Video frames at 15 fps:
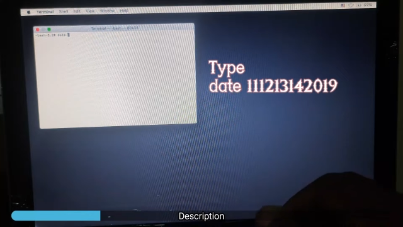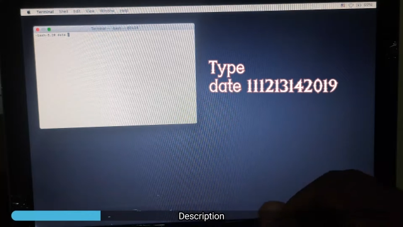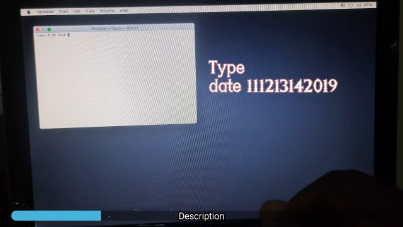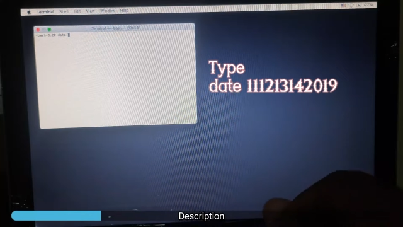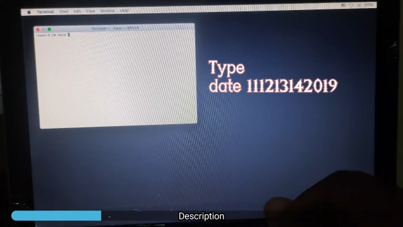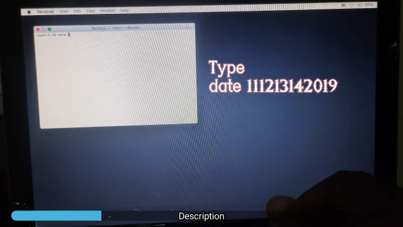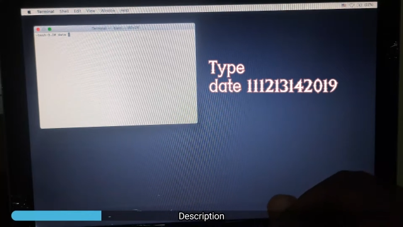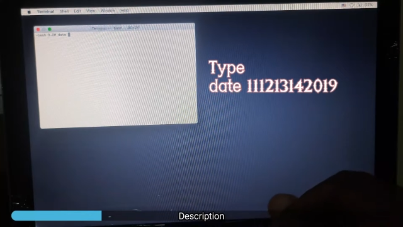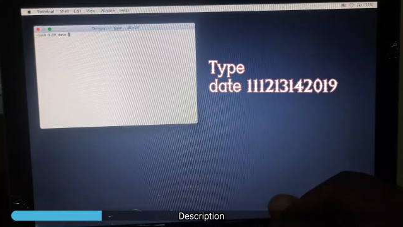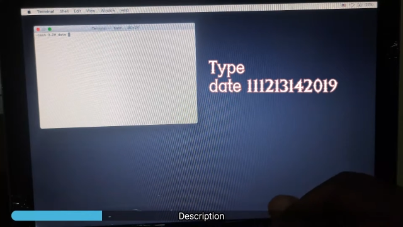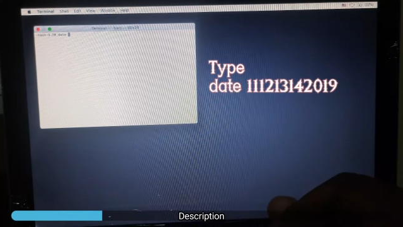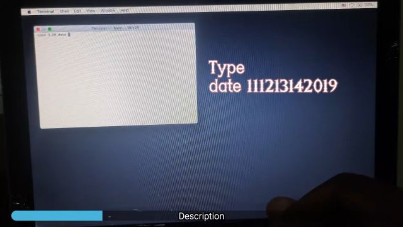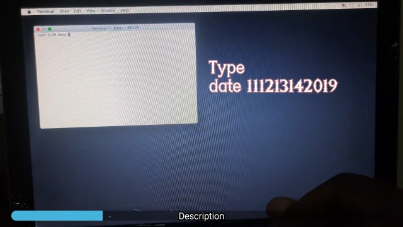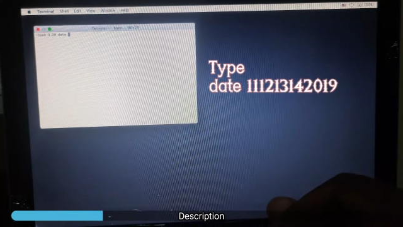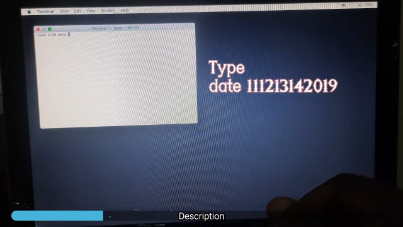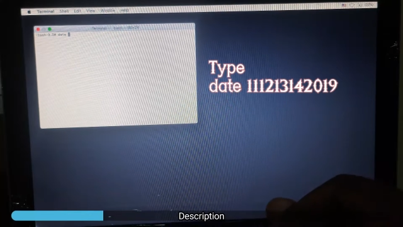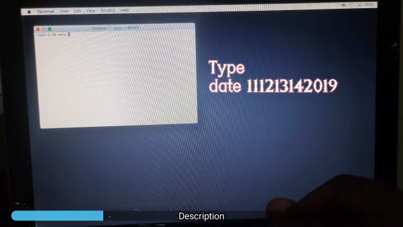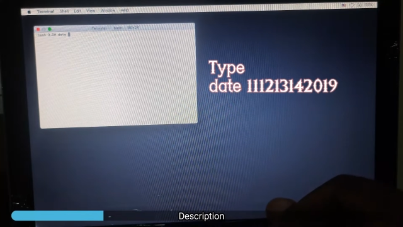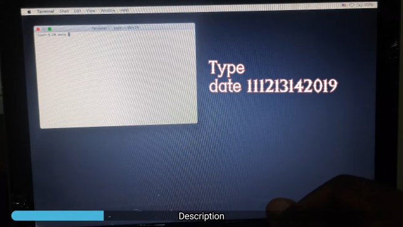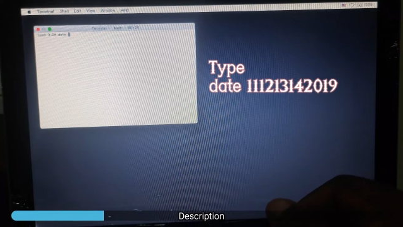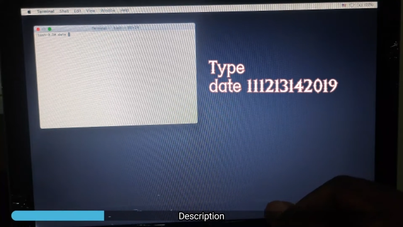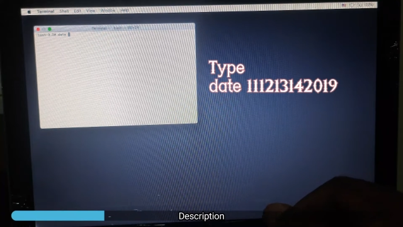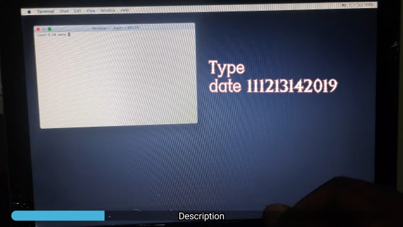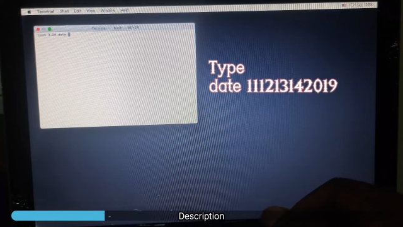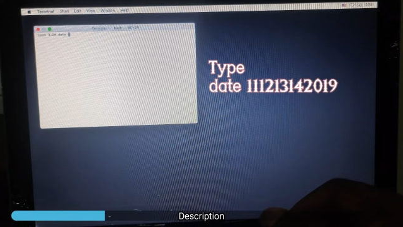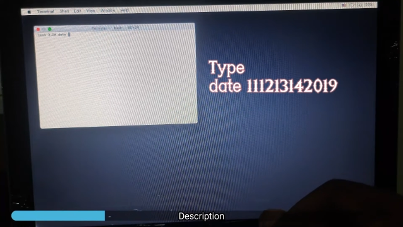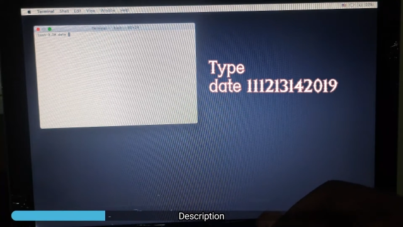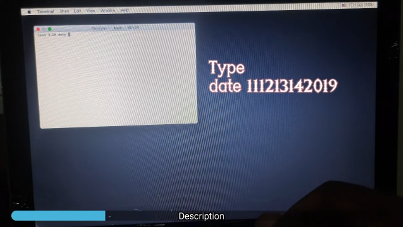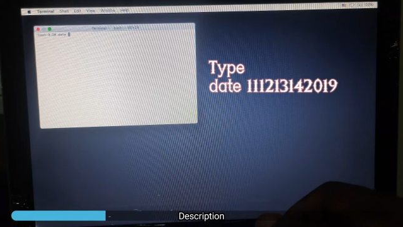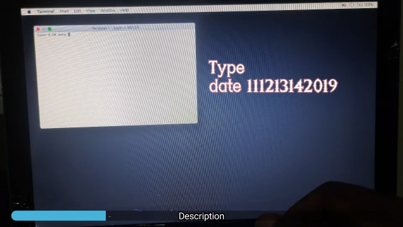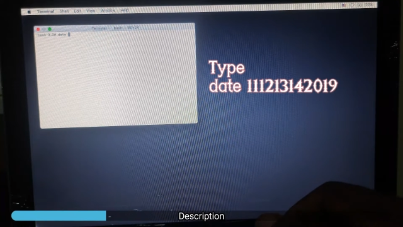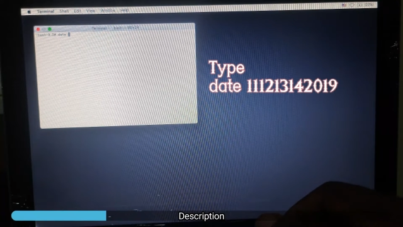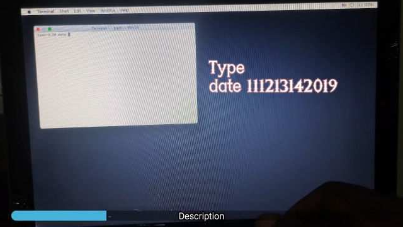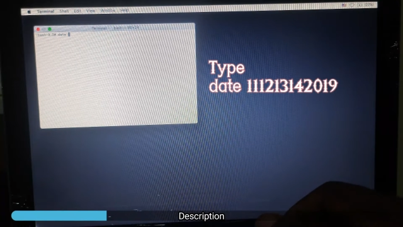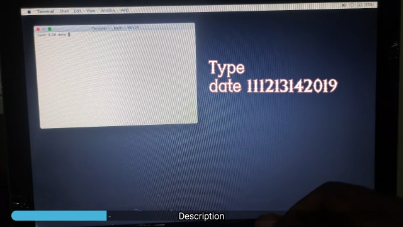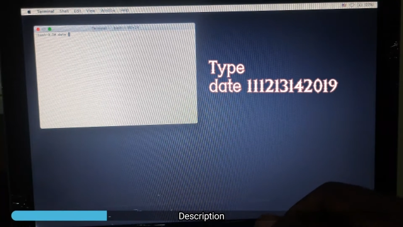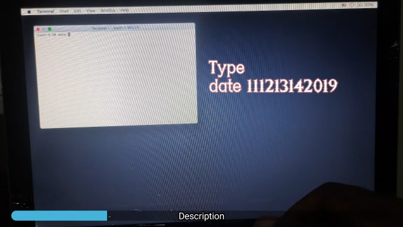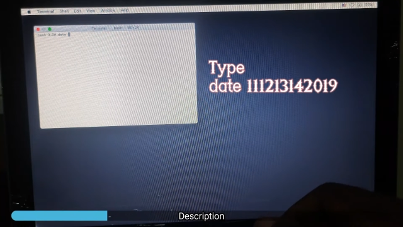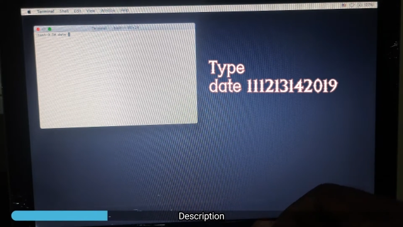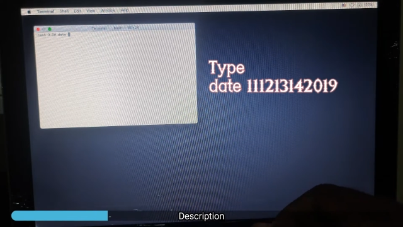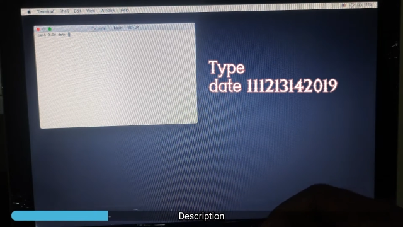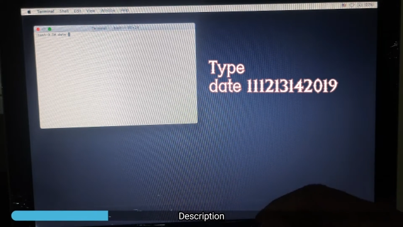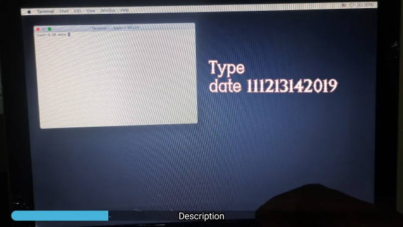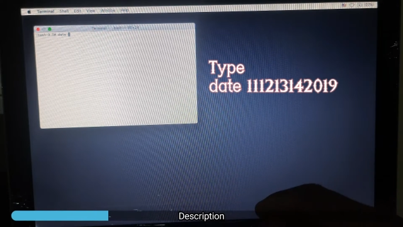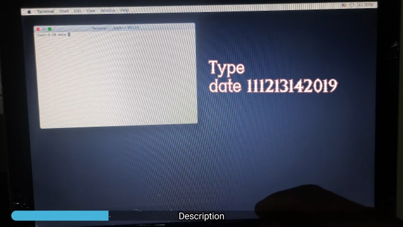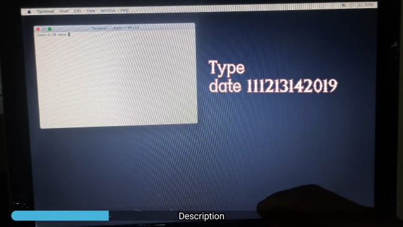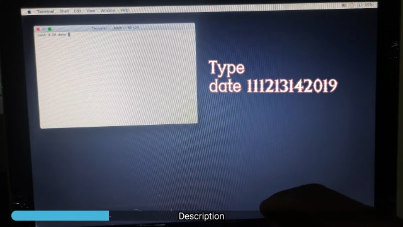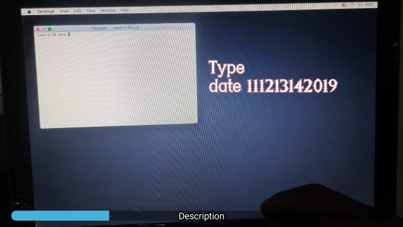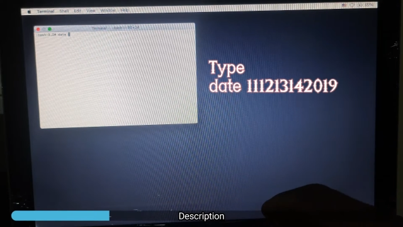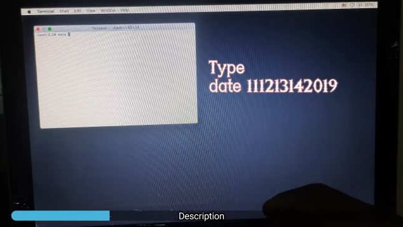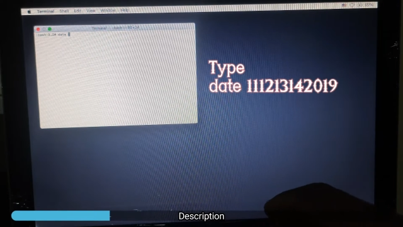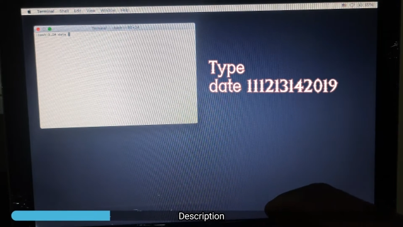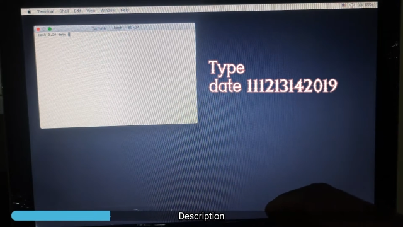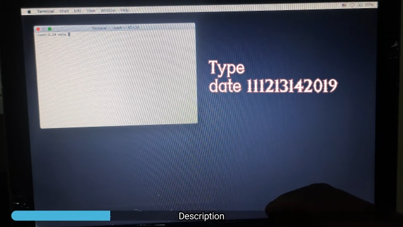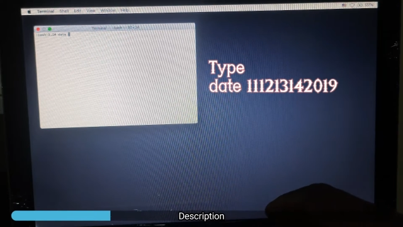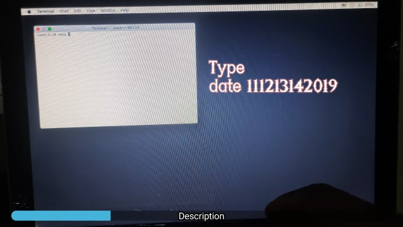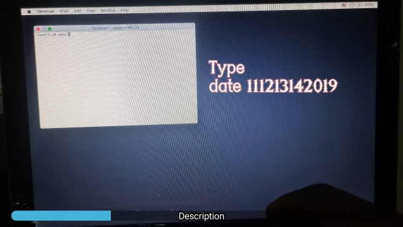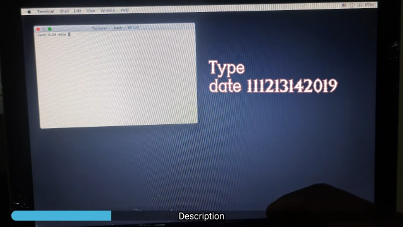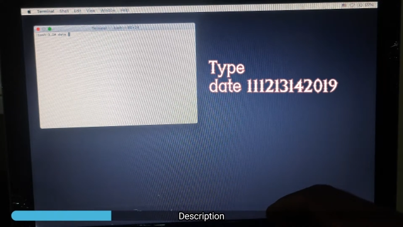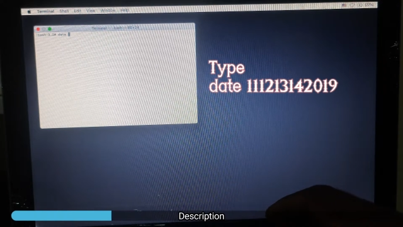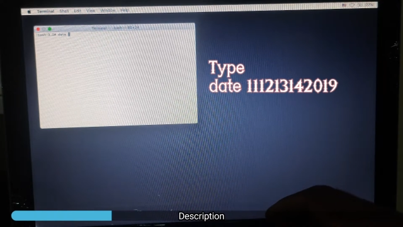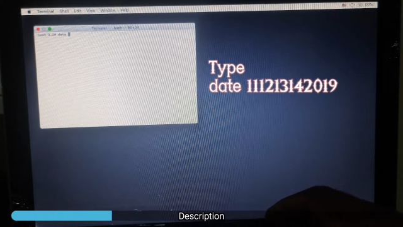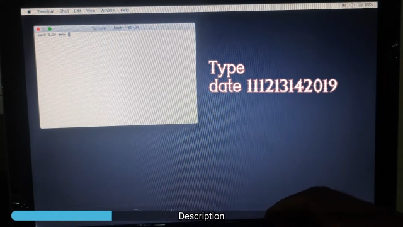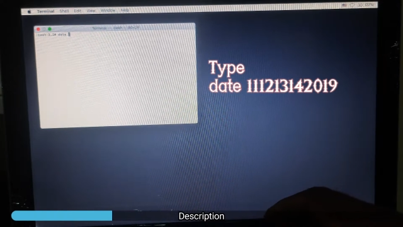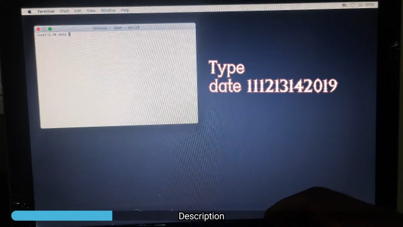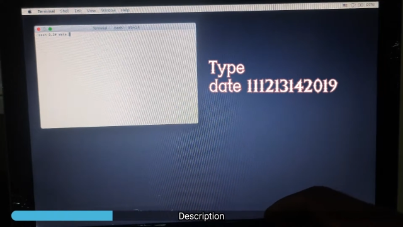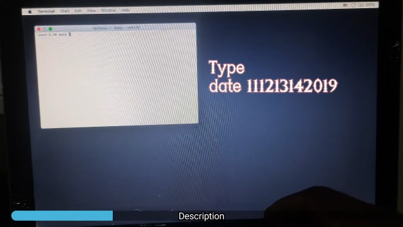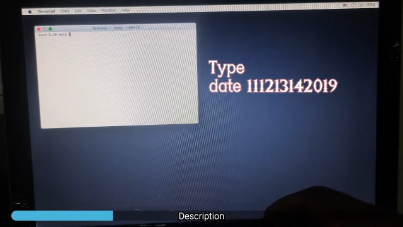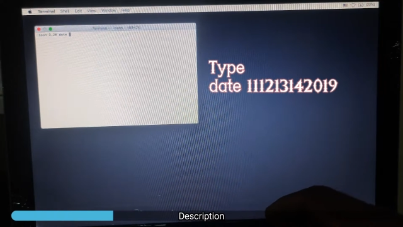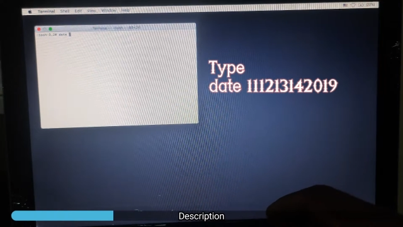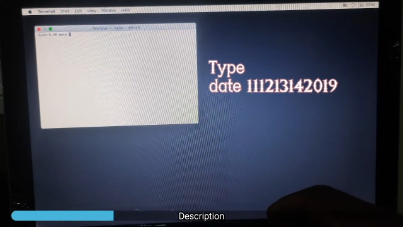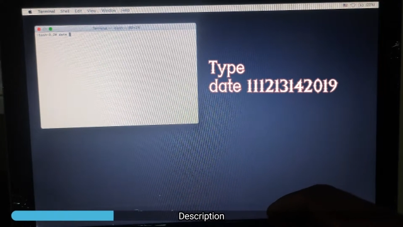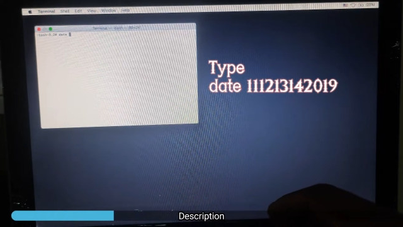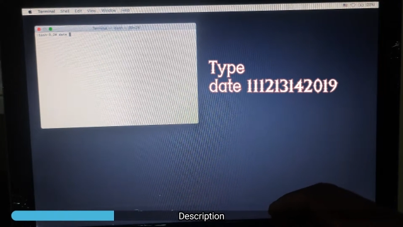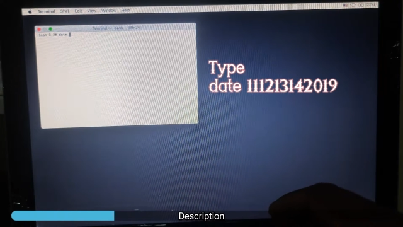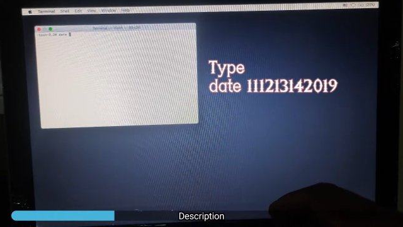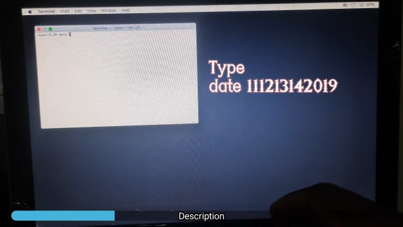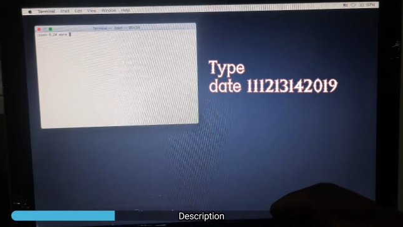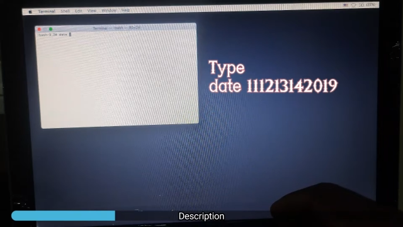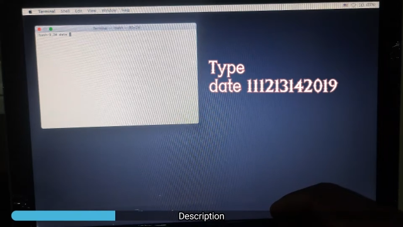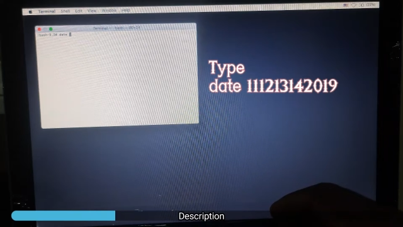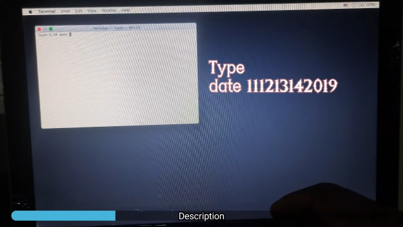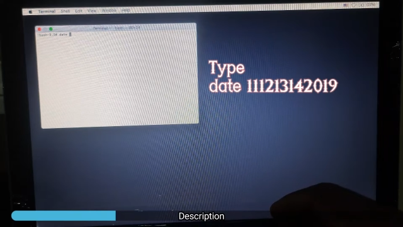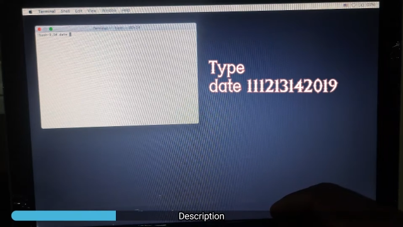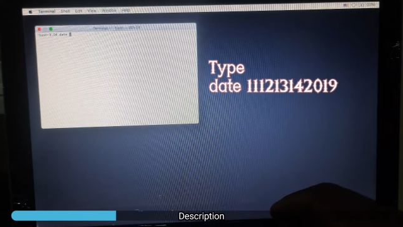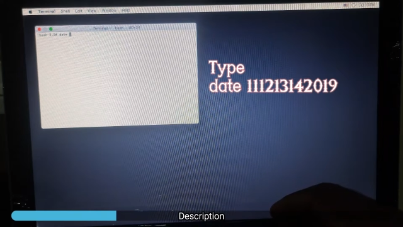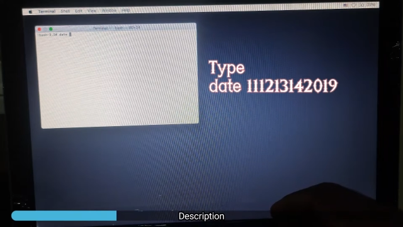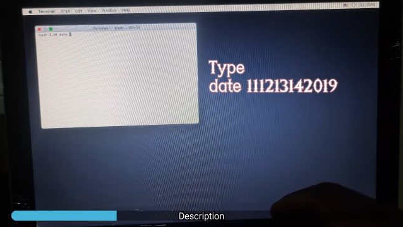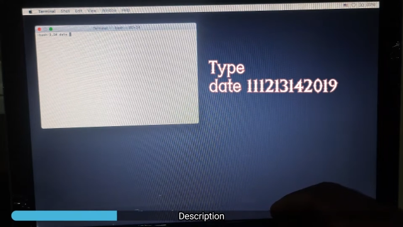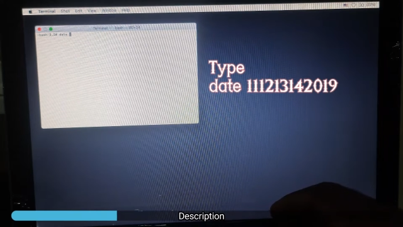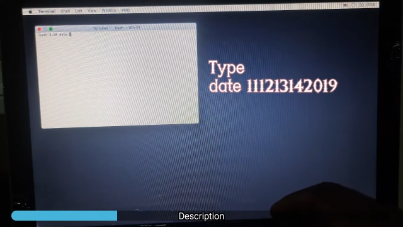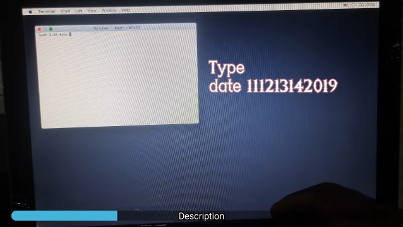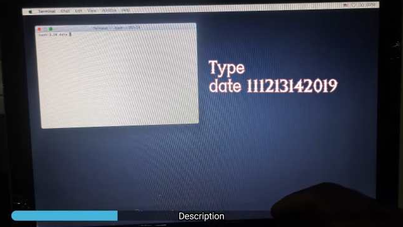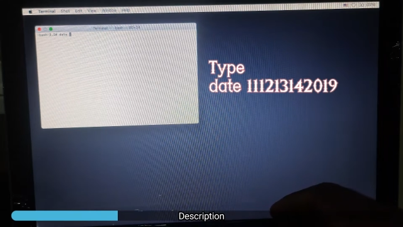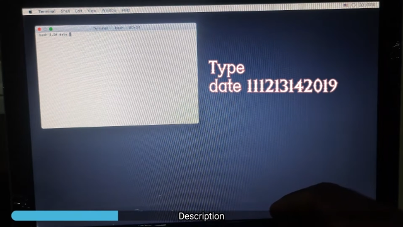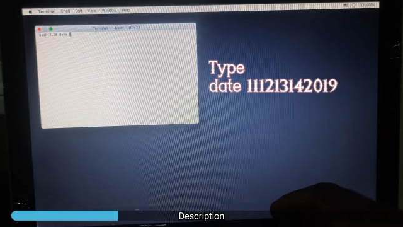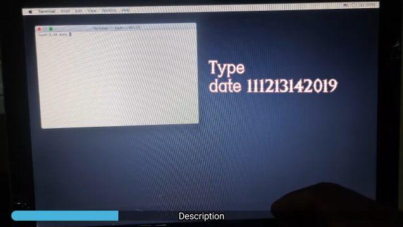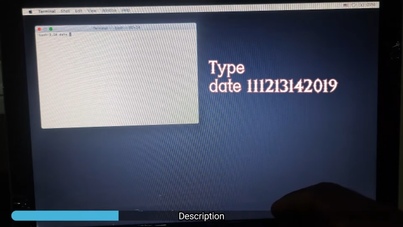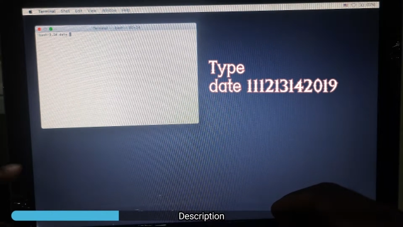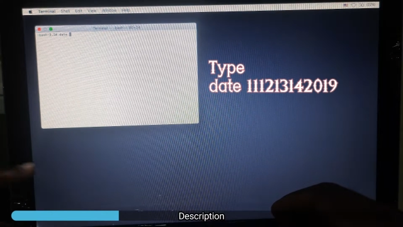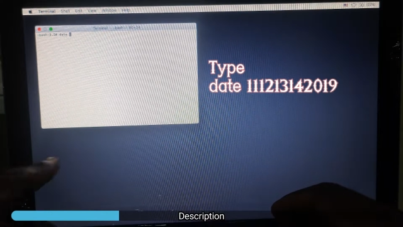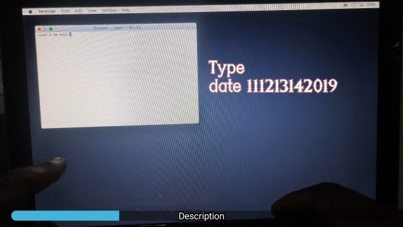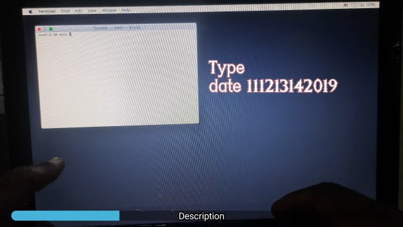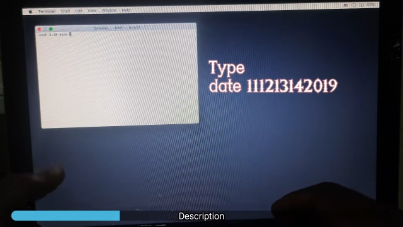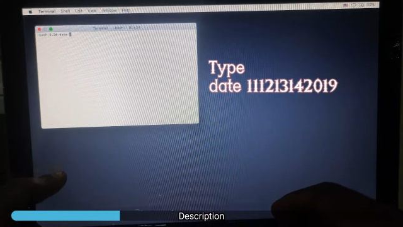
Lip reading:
[unreadable: no face in view]